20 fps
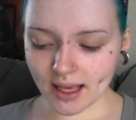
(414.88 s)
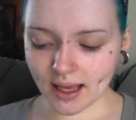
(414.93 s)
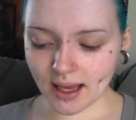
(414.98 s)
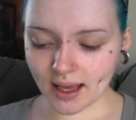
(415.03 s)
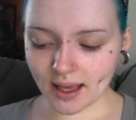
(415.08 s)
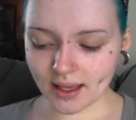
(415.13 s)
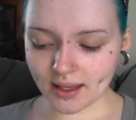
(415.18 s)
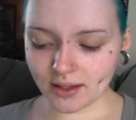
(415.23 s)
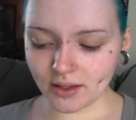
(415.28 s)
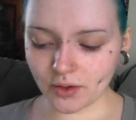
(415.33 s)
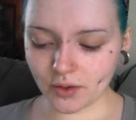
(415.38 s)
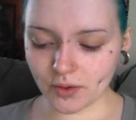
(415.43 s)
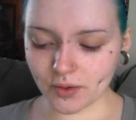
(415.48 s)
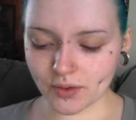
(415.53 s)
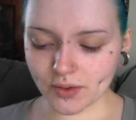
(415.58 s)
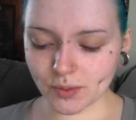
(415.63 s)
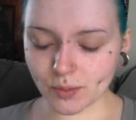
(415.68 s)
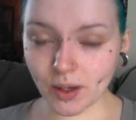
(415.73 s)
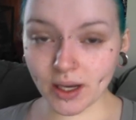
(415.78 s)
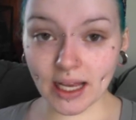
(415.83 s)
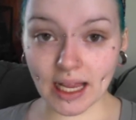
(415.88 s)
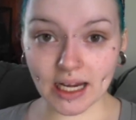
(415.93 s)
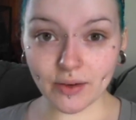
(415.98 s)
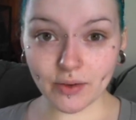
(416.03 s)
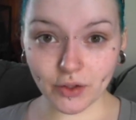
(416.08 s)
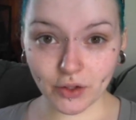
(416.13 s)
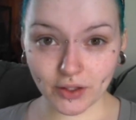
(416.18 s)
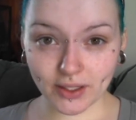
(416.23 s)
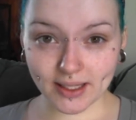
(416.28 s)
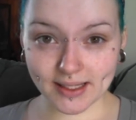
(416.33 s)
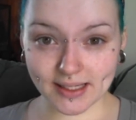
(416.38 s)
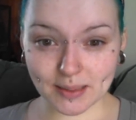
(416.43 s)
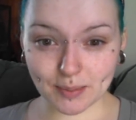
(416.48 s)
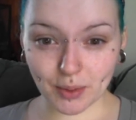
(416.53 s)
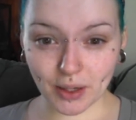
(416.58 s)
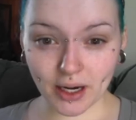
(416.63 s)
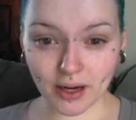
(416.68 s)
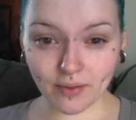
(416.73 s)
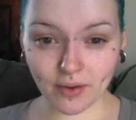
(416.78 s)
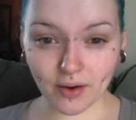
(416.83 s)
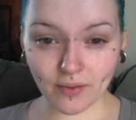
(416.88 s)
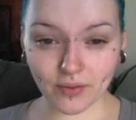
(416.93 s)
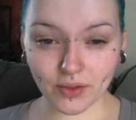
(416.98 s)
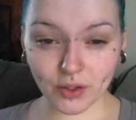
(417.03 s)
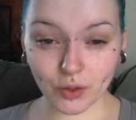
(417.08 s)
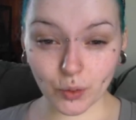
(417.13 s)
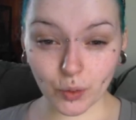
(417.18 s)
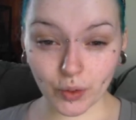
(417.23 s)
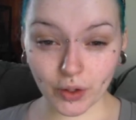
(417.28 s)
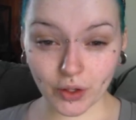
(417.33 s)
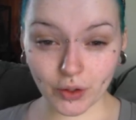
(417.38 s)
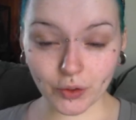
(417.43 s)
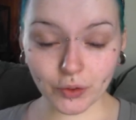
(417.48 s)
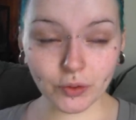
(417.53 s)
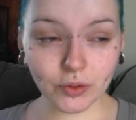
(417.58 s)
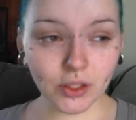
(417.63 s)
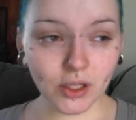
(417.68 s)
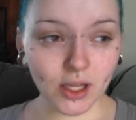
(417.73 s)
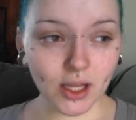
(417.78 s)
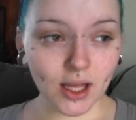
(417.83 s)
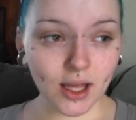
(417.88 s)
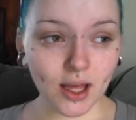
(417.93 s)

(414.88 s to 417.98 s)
use 1 calorie cooking spray rather than oil.